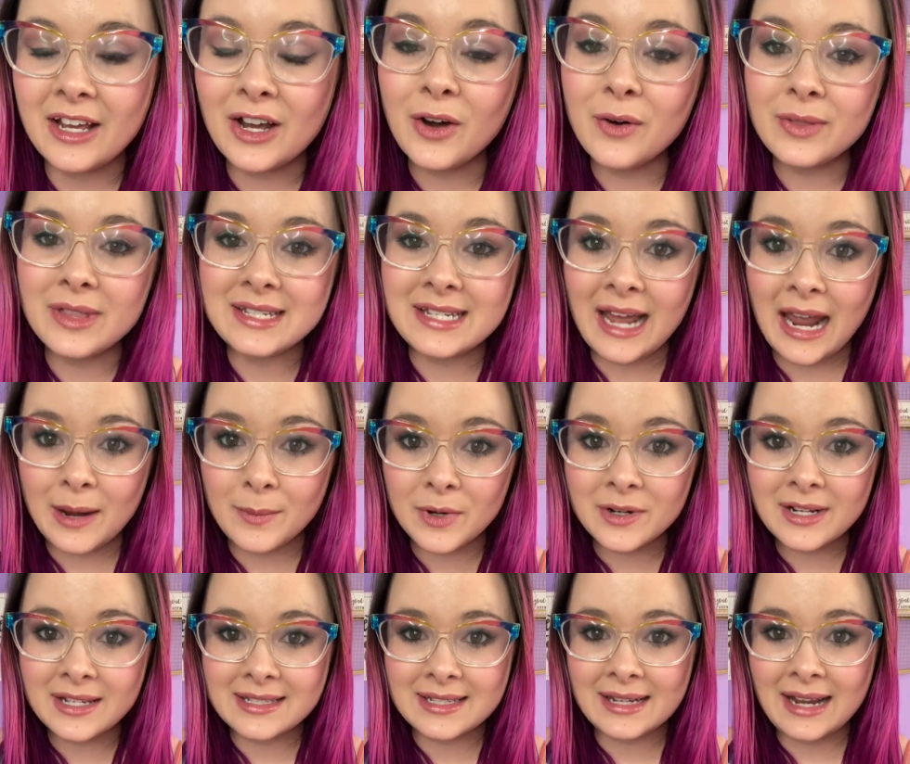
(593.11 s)
oh, the timer
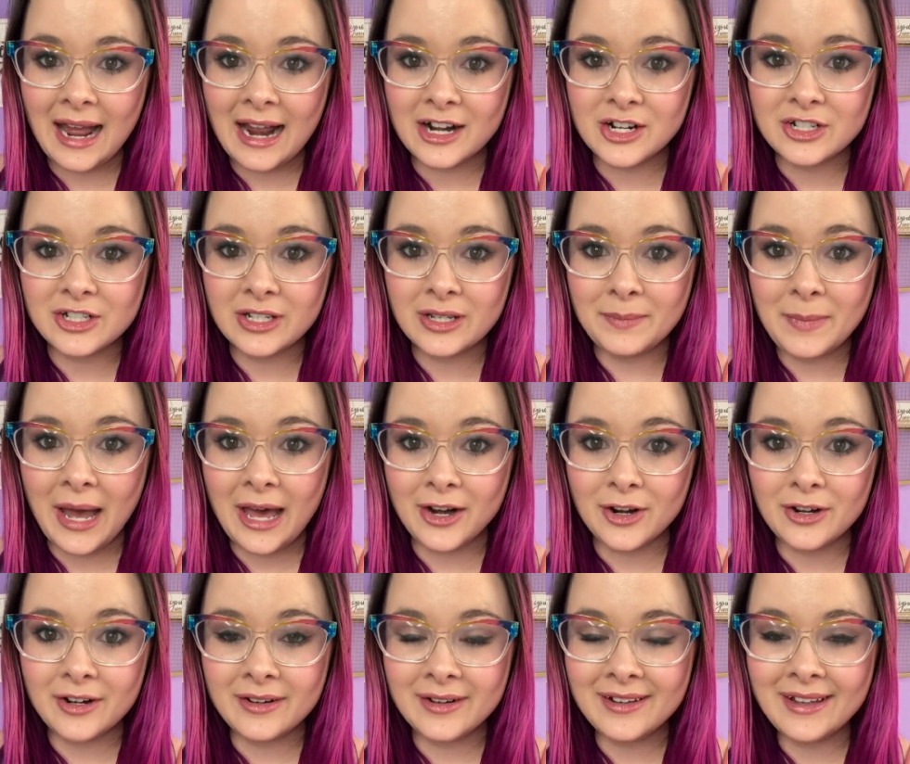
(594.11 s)
doesn't actually
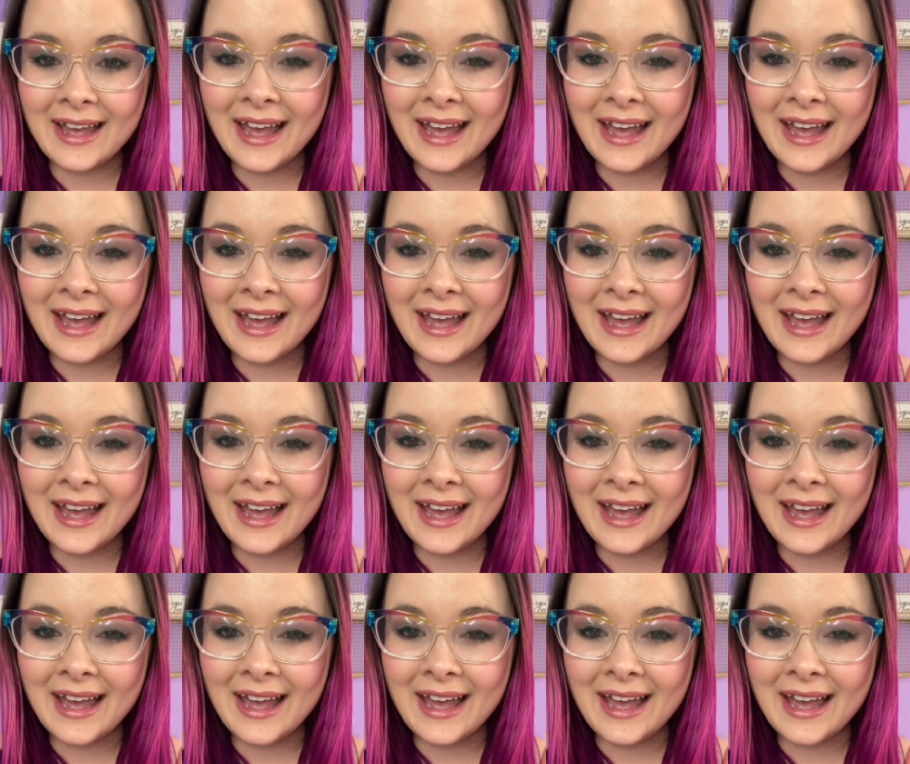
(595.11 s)
matter.